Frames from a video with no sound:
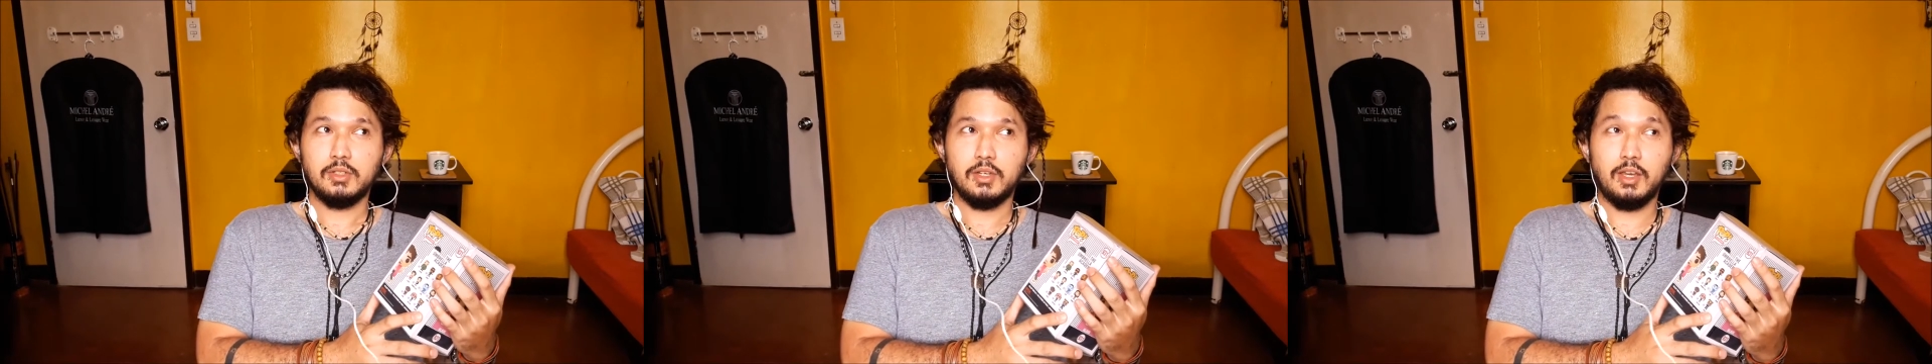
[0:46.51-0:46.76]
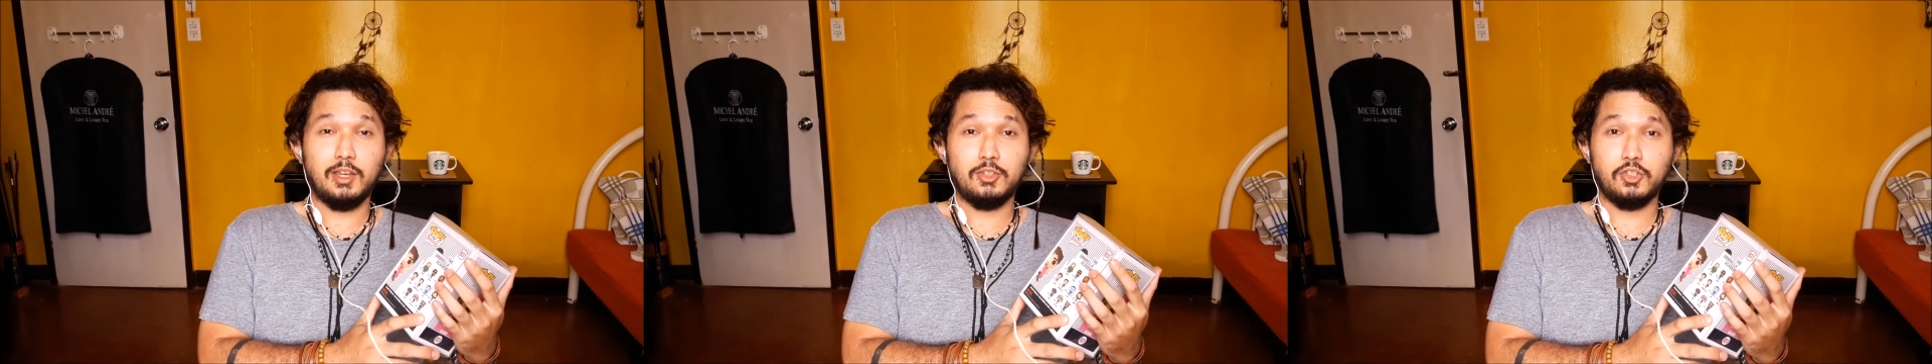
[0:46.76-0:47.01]

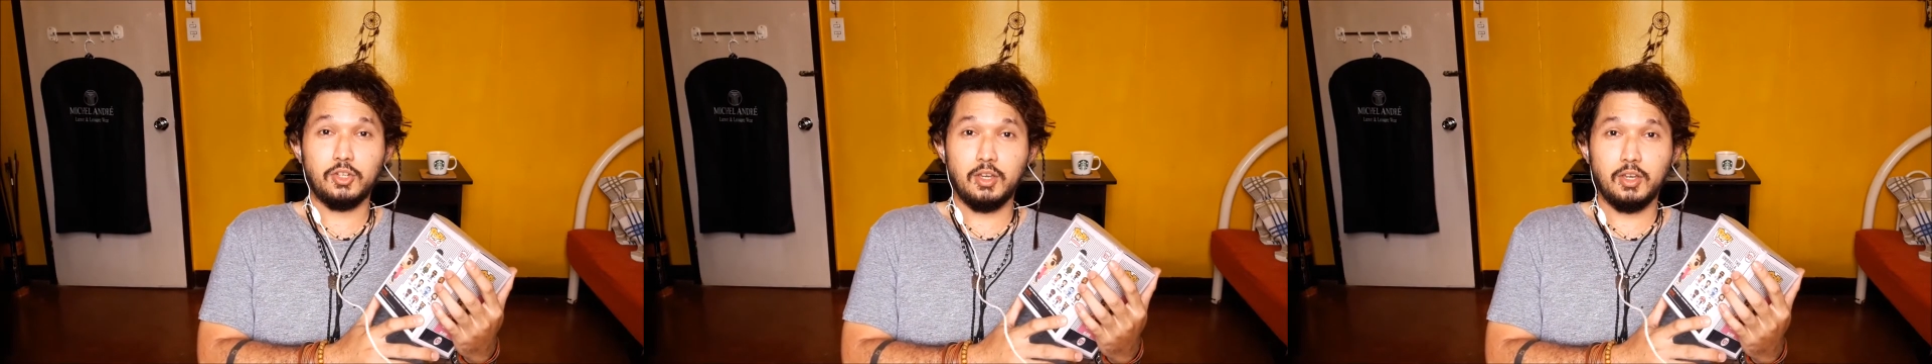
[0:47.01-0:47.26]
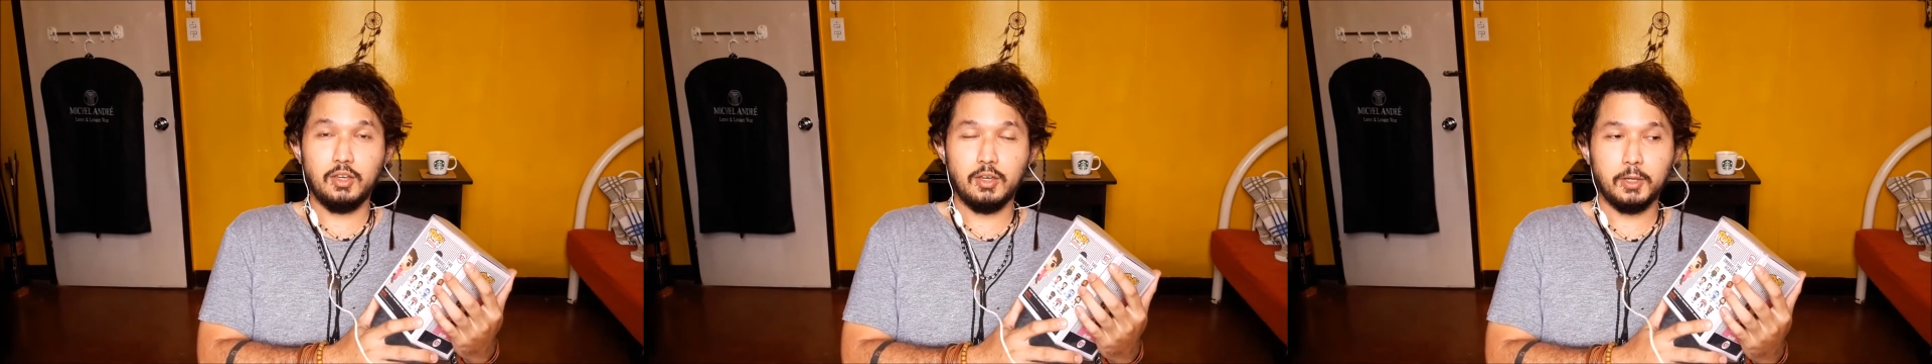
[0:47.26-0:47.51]

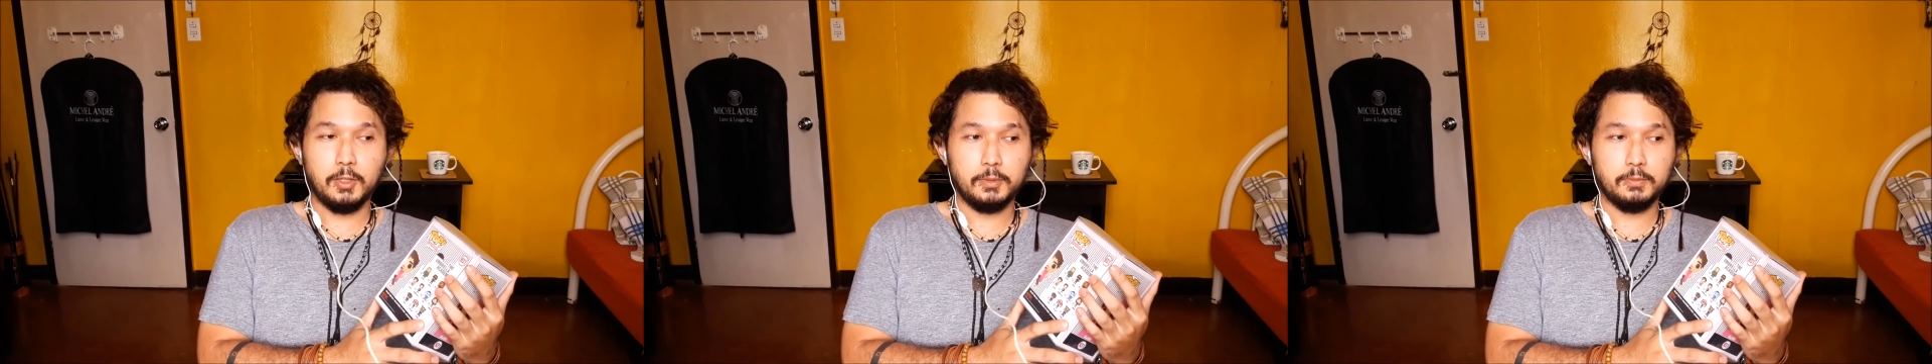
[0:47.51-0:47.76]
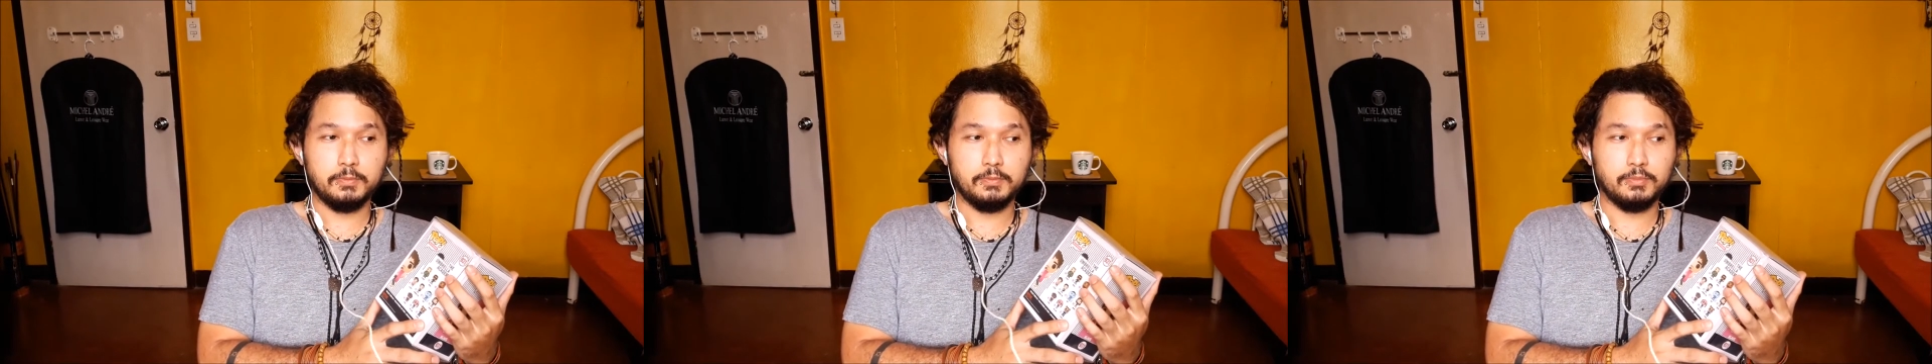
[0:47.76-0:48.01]
AJ,
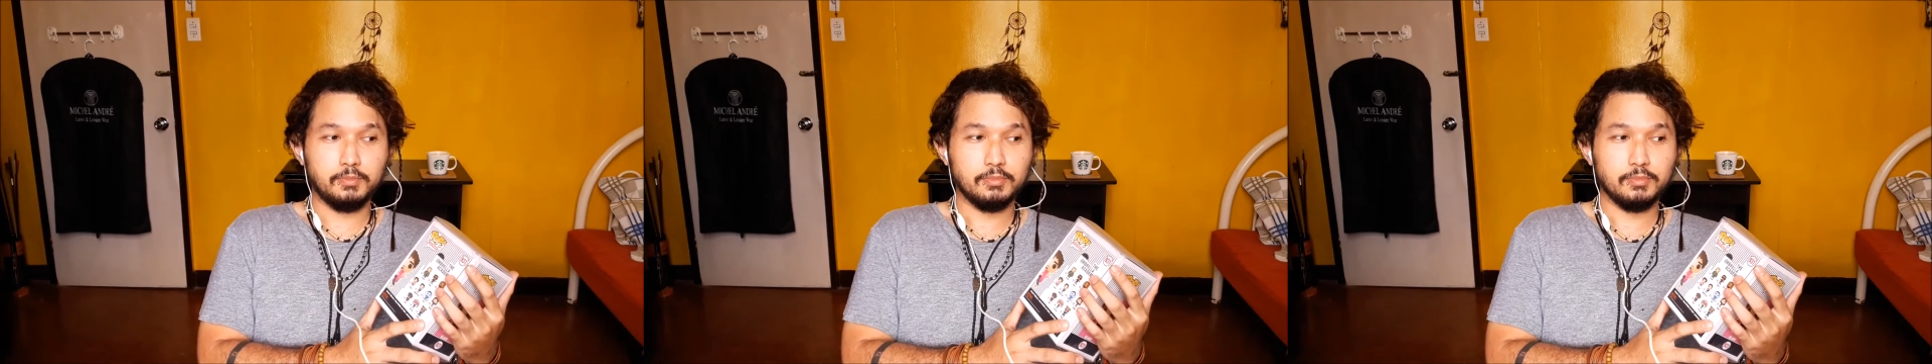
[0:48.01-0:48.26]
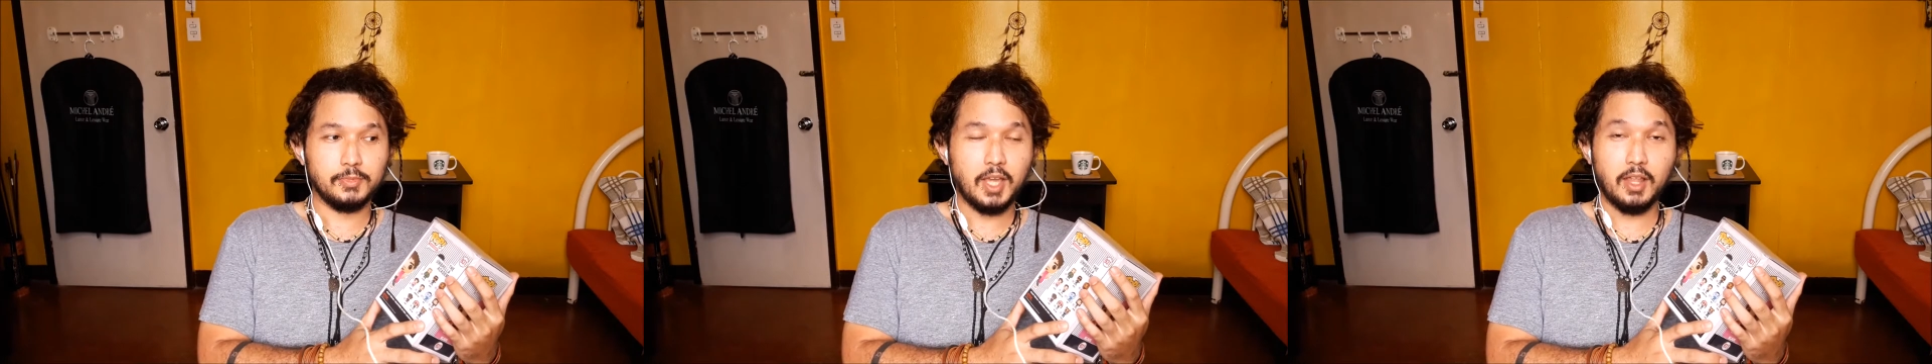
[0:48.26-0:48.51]

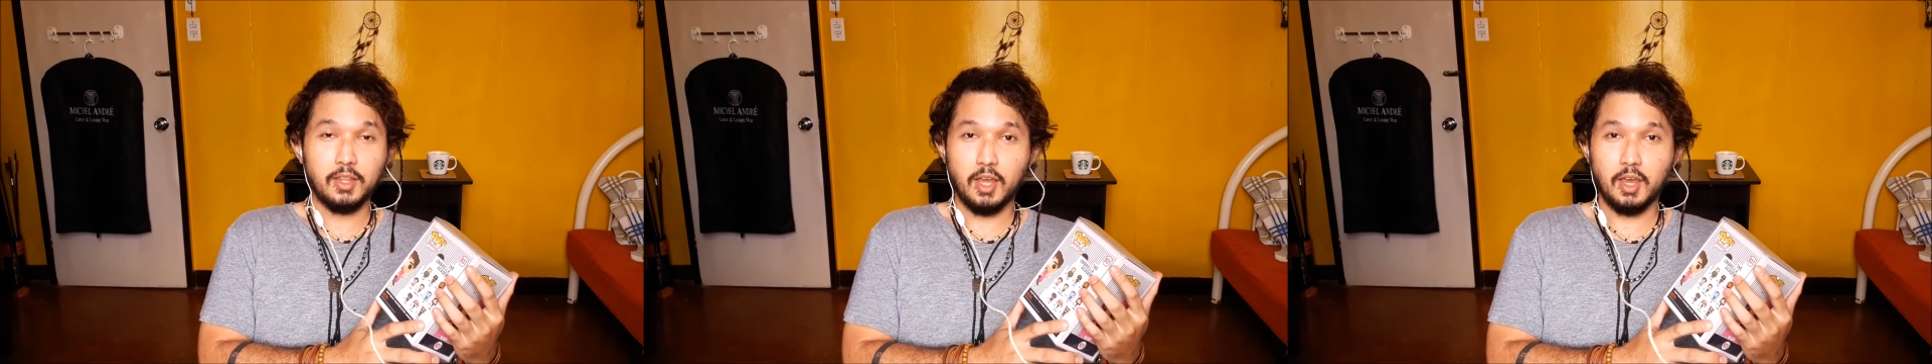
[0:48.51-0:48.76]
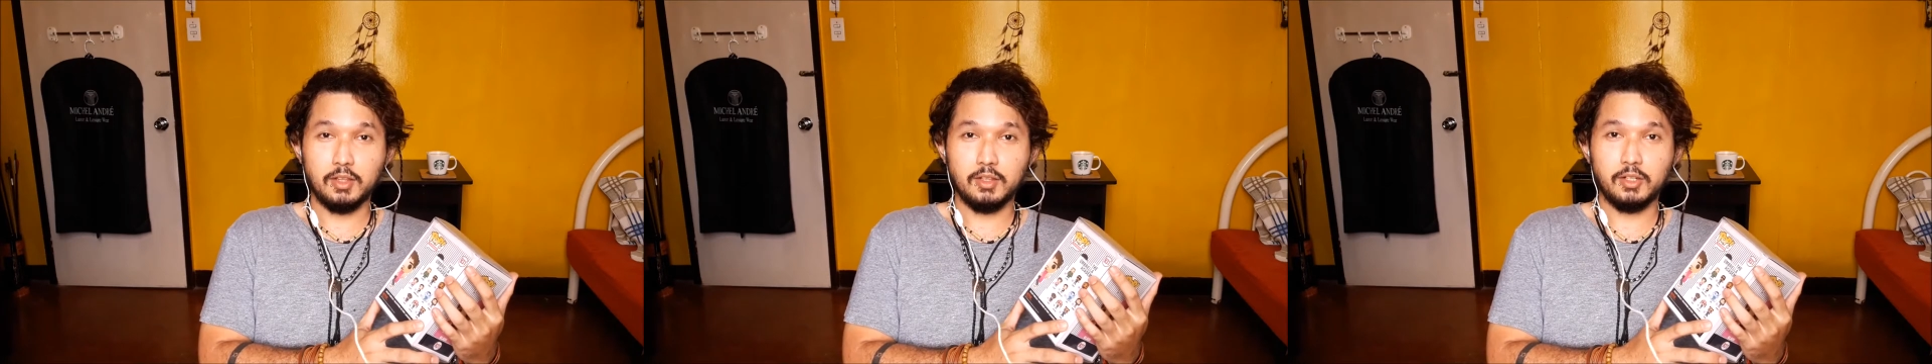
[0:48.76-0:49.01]
and the
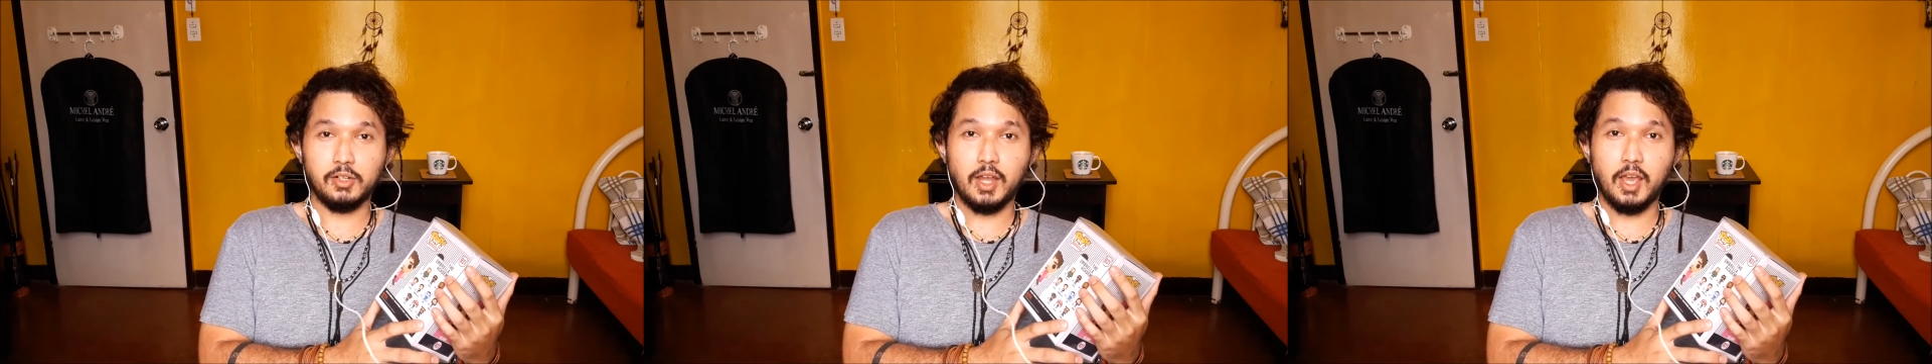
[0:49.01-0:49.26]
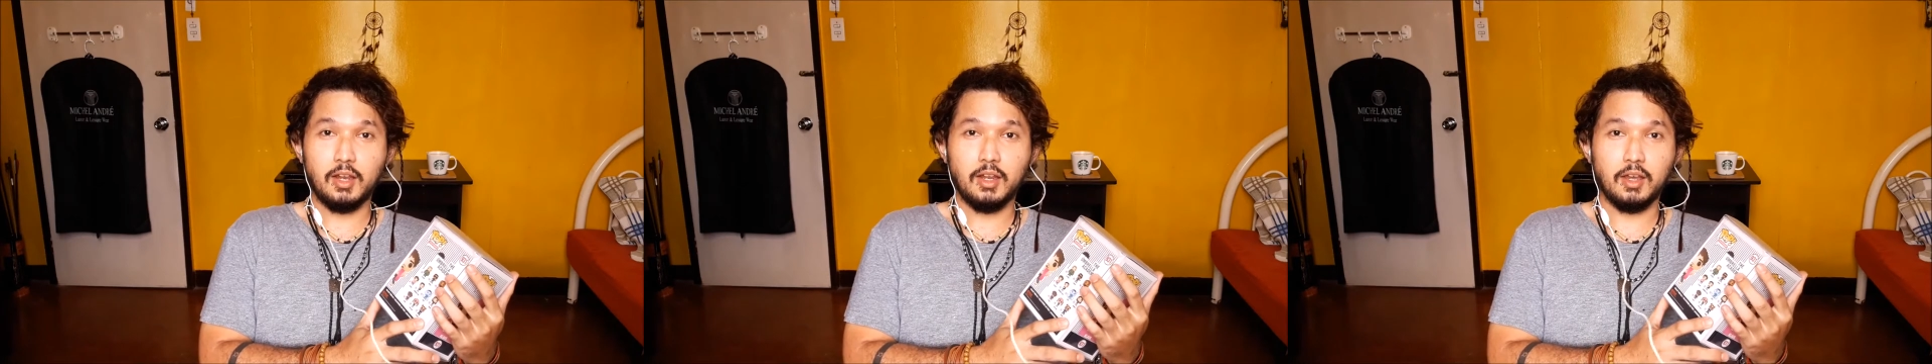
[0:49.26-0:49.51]
Handler,
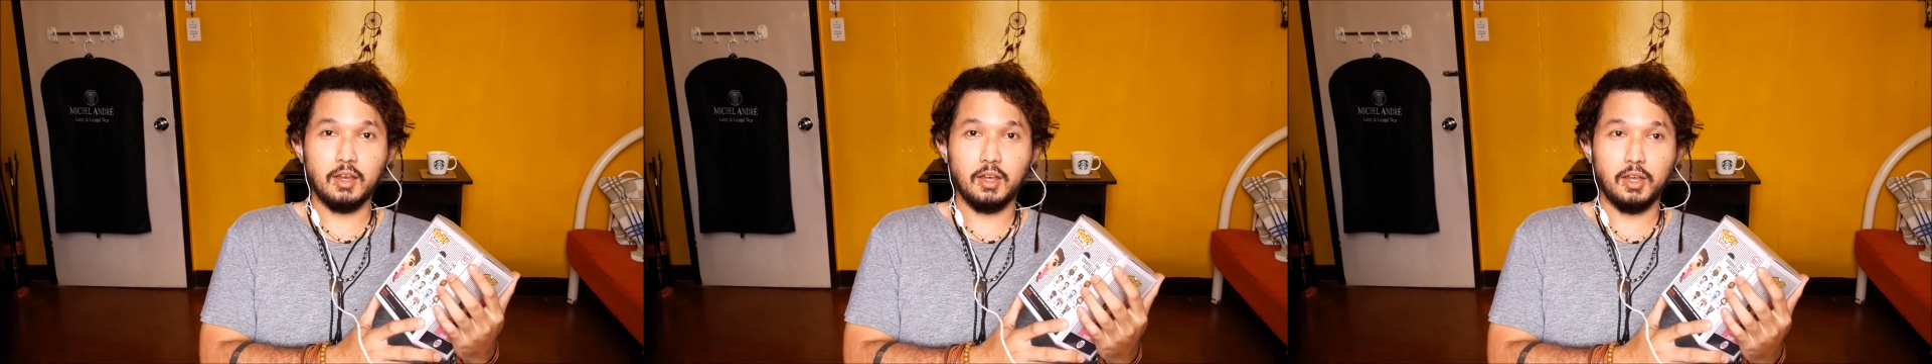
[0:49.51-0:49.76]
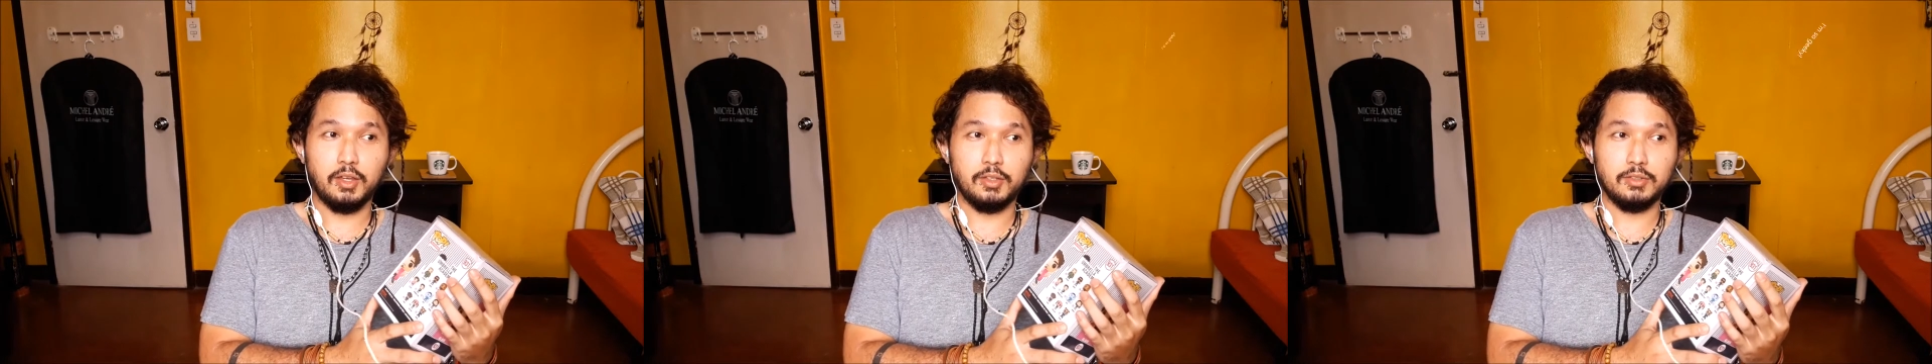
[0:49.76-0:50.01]
Lila,
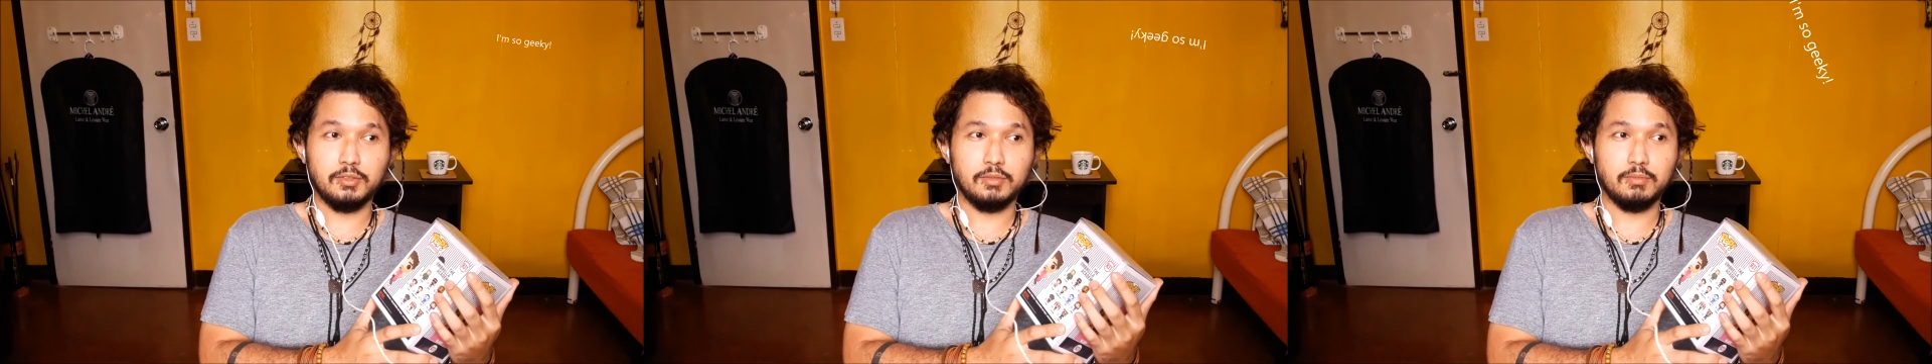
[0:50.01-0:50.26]
and